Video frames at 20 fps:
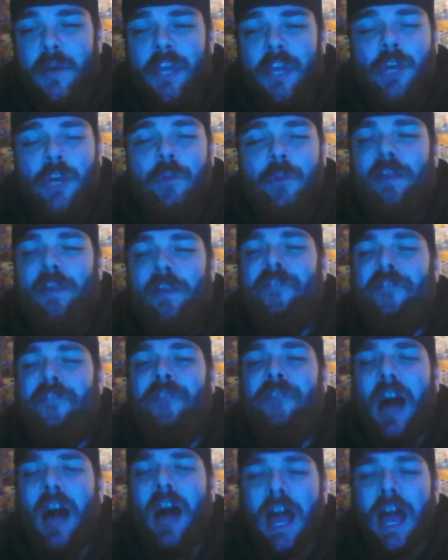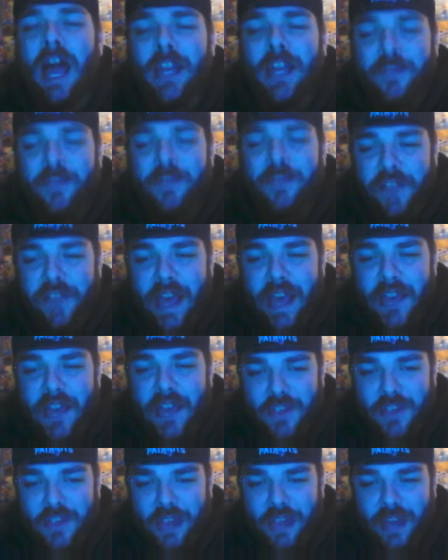you would be fined for that
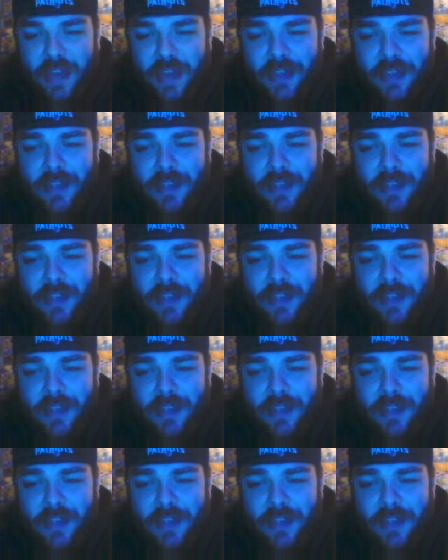shit.